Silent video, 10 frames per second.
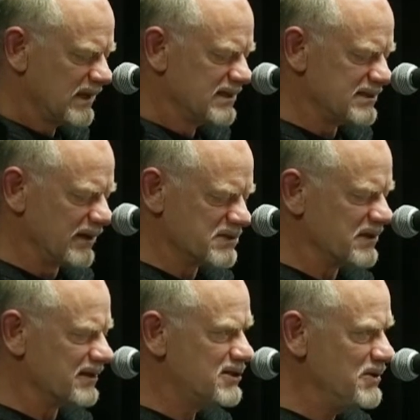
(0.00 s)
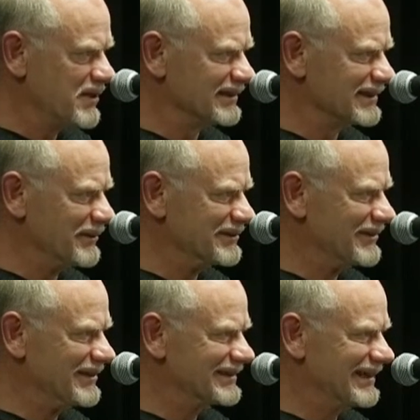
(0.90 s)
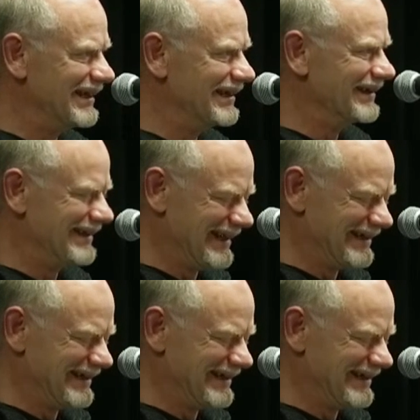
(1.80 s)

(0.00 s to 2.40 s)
So I was going to, two things I was going to say there.